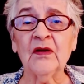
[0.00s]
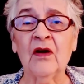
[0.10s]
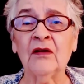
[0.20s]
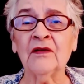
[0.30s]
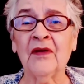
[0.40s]

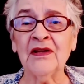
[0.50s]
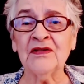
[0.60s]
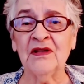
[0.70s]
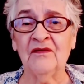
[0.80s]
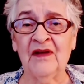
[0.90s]

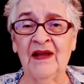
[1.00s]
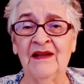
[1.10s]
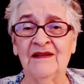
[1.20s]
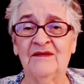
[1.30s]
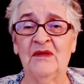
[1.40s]
Cultivation
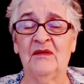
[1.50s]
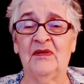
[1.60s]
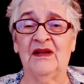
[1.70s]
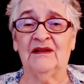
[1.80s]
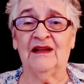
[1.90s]
events may
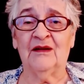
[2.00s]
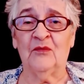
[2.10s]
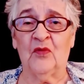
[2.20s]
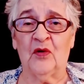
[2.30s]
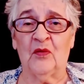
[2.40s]
be a little
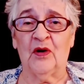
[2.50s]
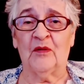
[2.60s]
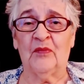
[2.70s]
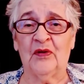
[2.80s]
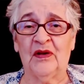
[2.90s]
more
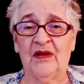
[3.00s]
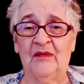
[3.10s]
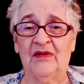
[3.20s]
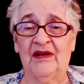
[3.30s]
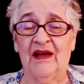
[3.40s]
work putting
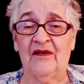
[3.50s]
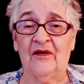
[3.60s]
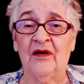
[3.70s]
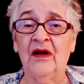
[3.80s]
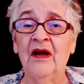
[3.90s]
them
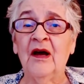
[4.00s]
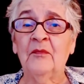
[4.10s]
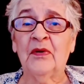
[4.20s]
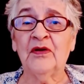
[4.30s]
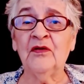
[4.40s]
together,
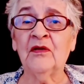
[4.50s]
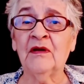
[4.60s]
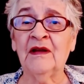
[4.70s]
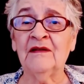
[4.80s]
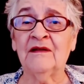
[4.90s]
but you could
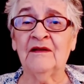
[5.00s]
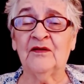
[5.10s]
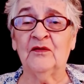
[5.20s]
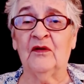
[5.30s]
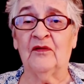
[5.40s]
easily
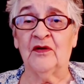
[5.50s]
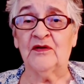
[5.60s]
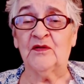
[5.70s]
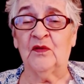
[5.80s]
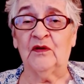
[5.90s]
do a
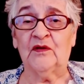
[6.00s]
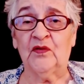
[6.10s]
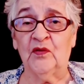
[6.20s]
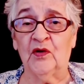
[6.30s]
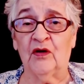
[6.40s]
virtual
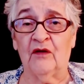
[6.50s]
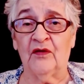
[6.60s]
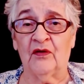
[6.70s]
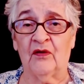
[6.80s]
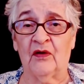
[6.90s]
tour of
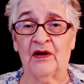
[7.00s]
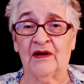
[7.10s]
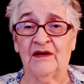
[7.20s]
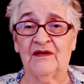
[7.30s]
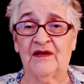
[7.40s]
your
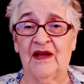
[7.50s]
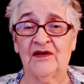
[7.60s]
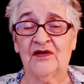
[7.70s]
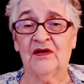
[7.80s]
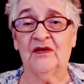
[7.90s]

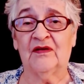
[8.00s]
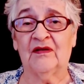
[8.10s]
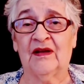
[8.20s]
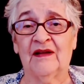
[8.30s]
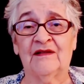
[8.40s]
organization.
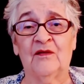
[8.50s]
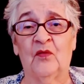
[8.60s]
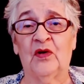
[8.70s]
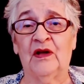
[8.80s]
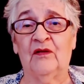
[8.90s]
Get
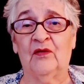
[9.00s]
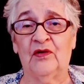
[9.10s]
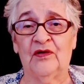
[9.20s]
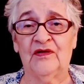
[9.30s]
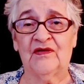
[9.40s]
someone on
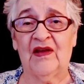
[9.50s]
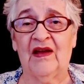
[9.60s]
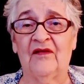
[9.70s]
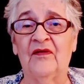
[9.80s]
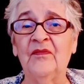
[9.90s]
your
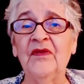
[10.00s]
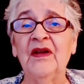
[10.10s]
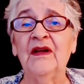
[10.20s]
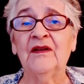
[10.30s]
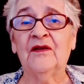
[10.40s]
staff
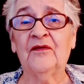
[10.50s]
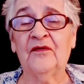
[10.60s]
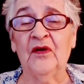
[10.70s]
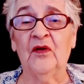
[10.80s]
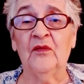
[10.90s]
to
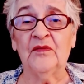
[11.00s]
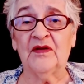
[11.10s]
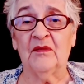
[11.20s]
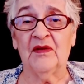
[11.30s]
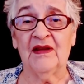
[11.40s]
film
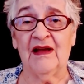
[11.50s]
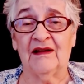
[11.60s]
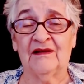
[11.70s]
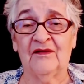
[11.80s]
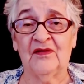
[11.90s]
some of the
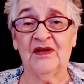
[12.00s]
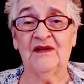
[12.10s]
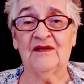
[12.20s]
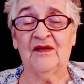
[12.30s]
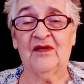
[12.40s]

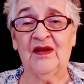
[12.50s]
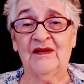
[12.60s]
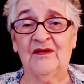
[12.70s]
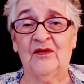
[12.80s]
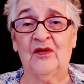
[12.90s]
activities and
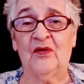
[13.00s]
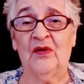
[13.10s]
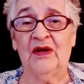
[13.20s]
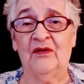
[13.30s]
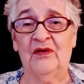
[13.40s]
things that are
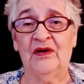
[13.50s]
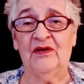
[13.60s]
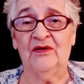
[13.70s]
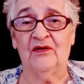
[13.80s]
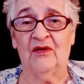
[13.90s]
going on
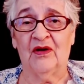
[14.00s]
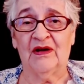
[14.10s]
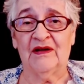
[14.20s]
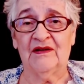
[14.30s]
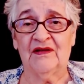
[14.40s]
in your
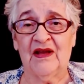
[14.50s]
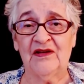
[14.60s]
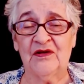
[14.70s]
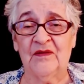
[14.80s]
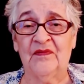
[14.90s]

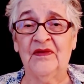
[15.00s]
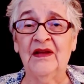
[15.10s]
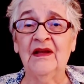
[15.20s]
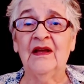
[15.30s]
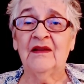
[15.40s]
organization.
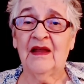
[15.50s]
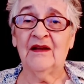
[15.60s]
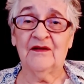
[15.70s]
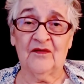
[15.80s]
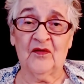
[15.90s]
That
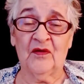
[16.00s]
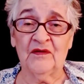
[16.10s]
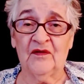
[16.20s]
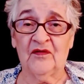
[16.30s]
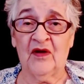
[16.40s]
is, of
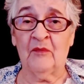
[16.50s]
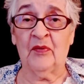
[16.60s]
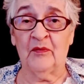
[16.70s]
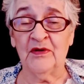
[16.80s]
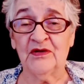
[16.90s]
course, if you have
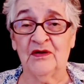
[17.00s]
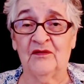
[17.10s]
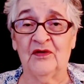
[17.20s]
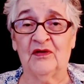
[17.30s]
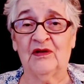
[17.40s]
permission of
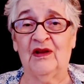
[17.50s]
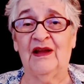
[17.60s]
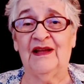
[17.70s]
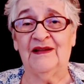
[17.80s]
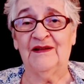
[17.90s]
your
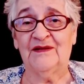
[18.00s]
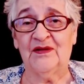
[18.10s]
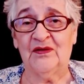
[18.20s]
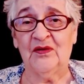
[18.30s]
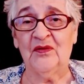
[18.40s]
clients
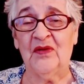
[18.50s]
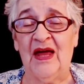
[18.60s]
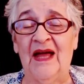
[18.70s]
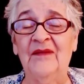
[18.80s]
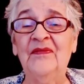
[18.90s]
to do
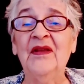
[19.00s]
that.